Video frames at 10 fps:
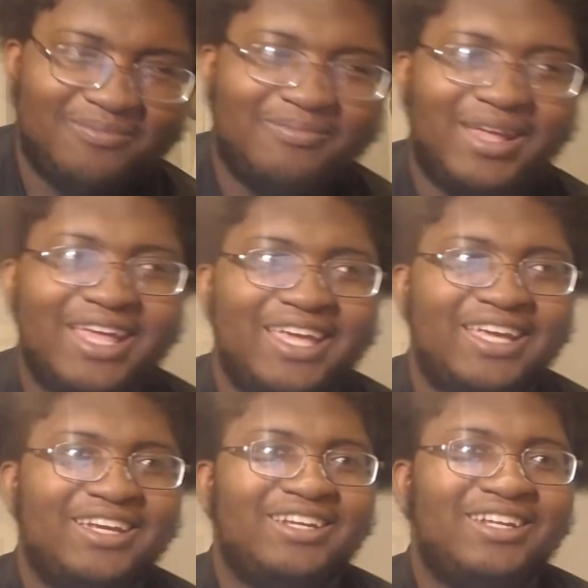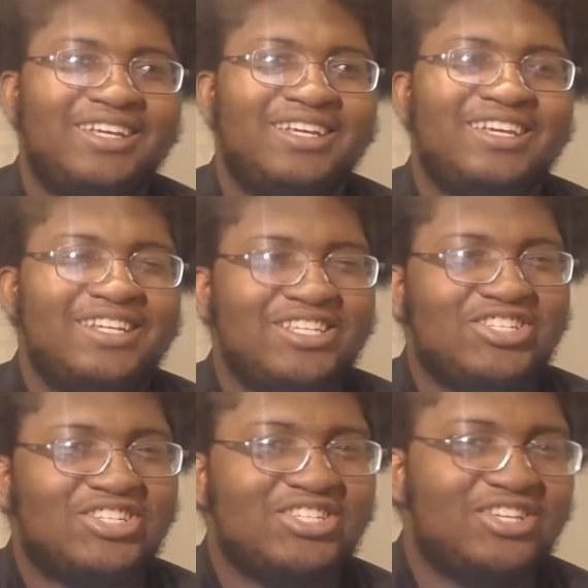Man, this
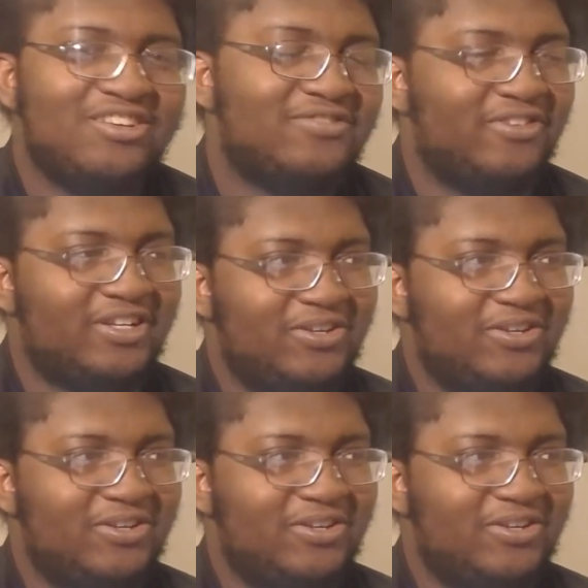sucks for Yo